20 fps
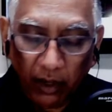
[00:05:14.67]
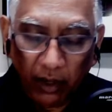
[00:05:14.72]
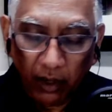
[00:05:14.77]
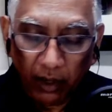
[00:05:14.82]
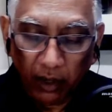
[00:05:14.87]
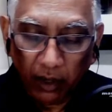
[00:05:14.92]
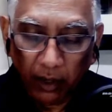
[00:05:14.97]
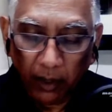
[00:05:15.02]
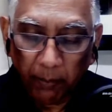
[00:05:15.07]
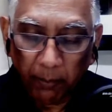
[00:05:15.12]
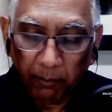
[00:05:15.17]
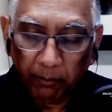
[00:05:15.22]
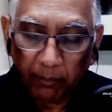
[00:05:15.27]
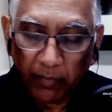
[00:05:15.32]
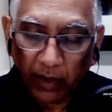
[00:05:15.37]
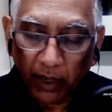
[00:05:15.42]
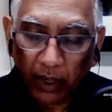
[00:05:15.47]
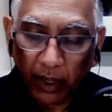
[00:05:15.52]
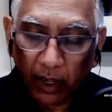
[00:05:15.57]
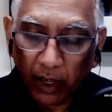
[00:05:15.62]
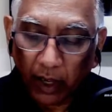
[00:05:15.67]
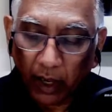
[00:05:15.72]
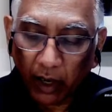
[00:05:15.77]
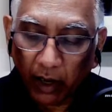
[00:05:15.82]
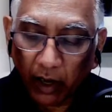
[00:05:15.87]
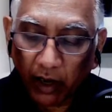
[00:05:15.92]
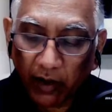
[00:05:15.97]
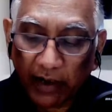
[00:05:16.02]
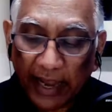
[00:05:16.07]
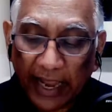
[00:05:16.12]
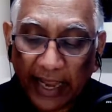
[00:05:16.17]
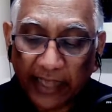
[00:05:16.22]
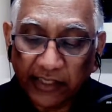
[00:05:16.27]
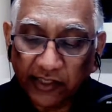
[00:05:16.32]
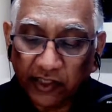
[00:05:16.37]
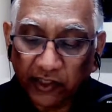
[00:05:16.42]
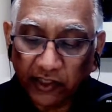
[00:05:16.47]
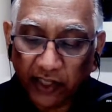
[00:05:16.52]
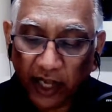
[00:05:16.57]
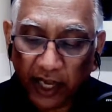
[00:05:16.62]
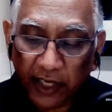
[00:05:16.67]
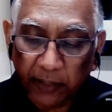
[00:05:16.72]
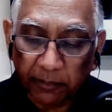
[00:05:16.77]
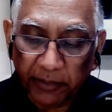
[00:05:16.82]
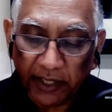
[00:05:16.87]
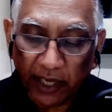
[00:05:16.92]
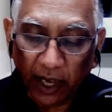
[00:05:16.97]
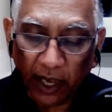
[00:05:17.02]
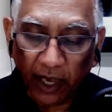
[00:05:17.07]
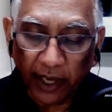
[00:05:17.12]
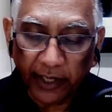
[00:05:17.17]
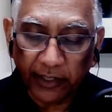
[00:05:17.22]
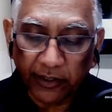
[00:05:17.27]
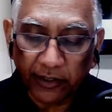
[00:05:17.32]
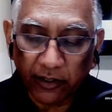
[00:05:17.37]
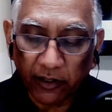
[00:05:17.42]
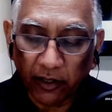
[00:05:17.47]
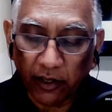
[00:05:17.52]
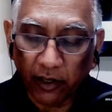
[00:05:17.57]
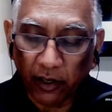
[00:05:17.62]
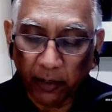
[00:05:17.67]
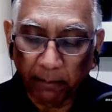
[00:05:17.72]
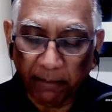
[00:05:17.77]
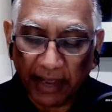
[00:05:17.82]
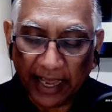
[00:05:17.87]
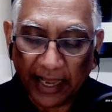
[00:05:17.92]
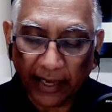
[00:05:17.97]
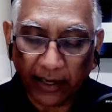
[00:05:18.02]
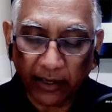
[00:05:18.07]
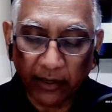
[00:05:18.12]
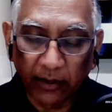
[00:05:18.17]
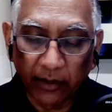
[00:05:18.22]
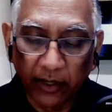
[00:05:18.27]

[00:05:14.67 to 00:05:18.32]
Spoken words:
Her hands are tied behind her back.